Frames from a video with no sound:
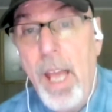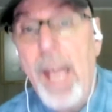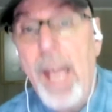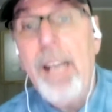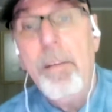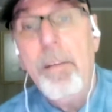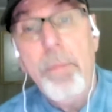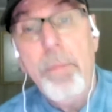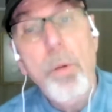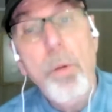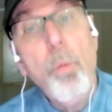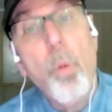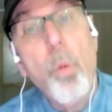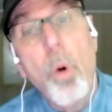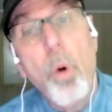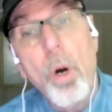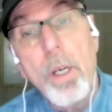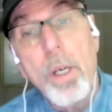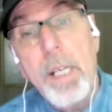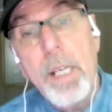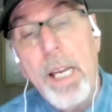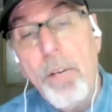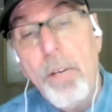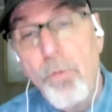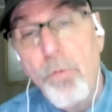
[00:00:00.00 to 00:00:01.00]
and have been
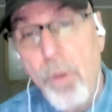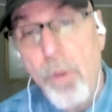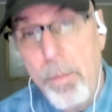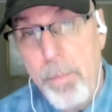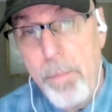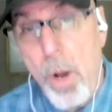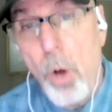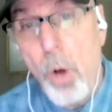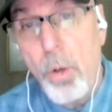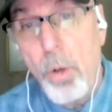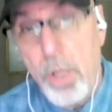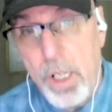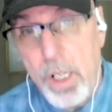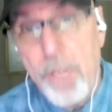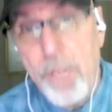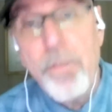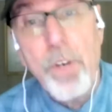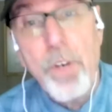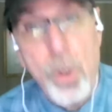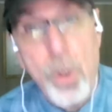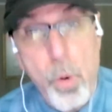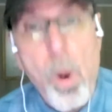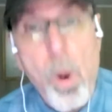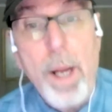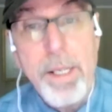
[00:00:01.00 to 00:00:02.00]
working remotely for
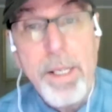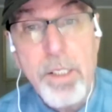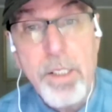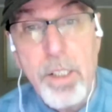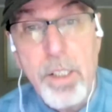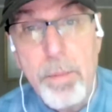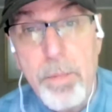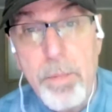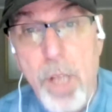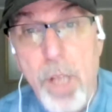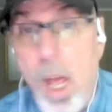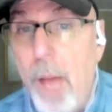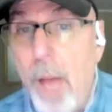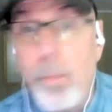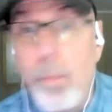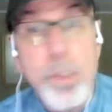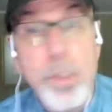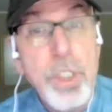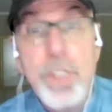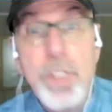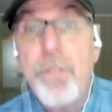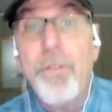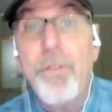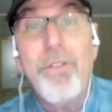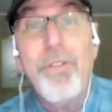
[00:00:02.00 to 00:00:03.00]
quite some time,
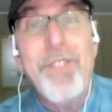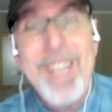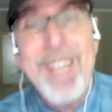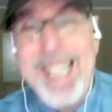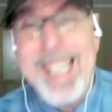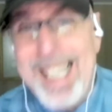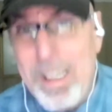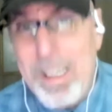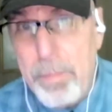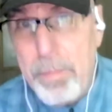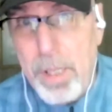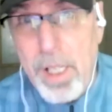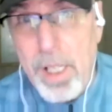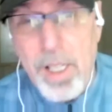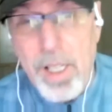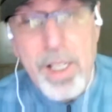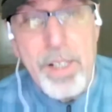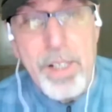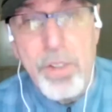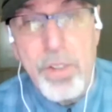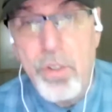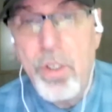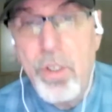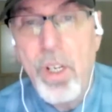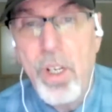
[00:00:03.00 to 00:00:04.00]
which is
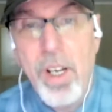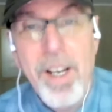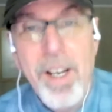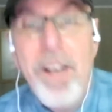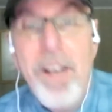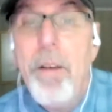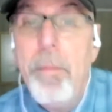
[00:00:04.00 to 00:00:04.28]
fabulous.